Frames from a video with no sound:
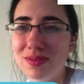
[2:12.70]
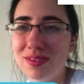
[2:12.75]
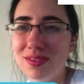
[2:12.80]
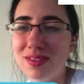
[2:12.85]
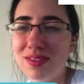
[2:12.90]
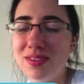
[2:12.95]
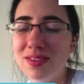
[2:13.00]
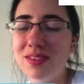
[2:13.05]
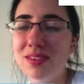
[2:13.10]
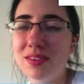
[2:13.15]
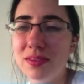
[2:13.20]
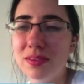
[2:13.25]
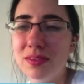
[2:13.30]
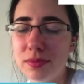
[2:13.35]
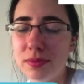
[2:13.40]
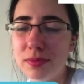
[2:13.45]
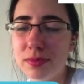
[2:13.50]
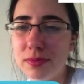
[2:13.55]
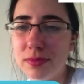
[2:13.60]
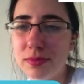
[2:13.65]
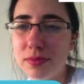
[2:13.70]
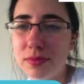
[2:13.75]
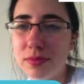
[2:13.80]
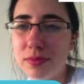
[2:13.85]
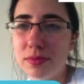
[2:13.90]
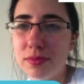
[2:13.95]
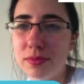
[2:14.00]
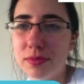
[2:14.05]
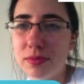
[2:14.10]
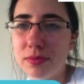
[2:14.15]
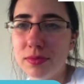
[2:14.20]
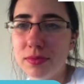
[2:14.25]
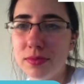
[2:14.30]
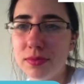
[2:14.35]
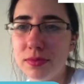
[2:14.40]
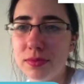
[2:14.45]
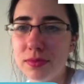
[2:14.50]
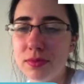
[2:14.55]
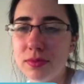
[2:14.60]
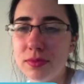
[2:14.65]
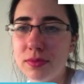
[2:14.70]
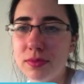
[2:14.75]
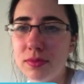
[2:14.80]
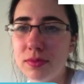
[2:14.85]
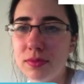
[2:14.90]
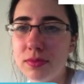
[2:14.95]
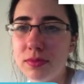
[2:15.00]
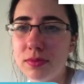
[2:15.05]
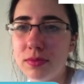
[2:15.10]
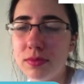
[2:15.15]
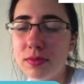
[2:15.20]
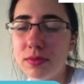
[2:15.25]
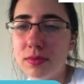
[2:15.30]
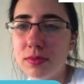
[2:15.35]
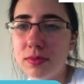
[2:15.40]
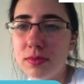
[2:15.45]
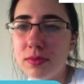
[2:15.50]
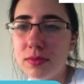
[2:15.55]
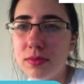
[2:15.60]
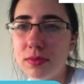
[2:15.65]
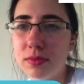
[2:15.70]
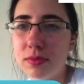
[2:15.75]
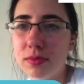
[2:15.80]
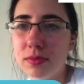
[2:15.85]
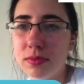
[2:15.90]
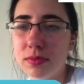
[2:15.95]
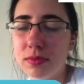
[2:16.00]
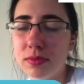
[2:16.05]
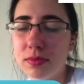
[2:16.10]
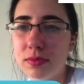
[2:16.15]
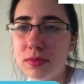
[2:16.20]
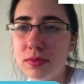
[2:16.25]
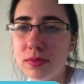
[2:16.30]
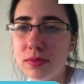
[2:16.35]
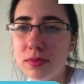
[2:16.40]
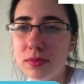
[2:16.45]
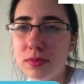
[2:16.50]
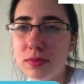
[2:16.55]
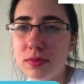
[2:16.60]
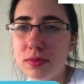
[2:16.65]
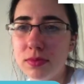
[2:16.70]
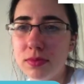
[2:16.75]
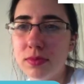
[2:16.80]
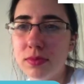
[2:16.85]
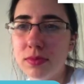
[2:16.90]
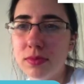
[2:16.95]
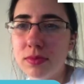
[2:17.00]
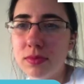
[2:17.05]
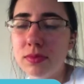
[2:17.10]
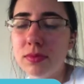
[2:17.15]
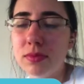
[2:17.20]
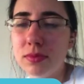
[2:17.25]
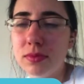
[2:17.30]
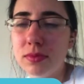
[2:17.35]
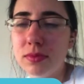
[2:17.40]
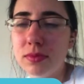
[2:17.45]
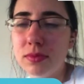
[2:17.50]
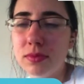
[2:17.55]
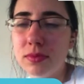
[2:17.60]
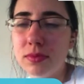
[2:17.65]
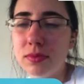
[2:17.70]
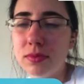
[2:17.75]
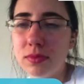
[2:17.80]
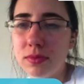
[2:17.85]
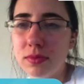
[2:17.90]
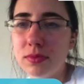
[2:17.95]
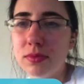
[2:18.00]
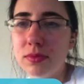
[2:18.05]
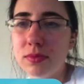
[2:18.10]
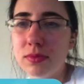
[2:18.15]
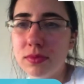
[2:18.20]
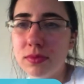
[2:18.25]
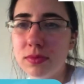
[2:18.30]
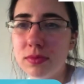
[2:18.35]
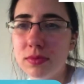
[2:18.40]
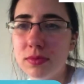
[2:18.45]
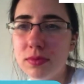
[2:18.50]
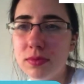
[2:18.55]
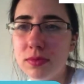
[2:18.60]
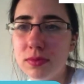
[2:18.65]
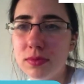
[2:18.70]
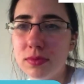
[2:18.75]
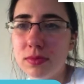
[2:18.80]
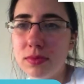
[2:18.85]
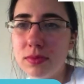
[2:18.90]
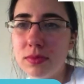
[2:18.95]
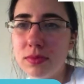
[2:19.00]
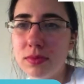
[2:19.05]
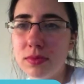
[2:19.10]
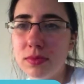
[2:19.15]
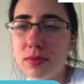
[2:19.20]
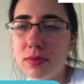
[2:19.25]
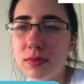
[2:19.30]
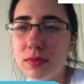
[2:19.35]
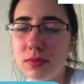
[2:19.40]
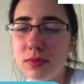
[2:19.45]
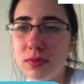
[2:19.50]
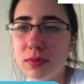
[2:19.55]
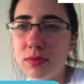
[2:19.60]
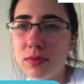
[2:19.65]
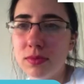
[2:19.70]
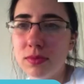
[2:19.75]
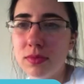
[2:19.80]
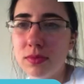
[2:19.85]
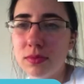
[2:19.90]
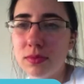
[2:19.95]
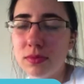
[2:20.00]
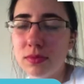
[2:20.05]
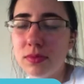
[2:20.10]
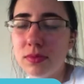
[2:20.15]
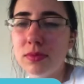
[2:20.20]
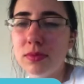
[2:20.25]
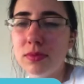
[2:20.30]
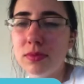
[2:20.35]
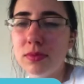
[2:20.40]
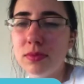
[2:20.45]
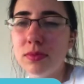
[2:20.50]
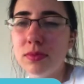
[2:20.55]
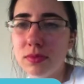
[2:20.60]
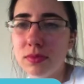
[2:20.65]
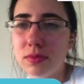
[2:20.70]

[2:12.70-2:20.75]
(silent)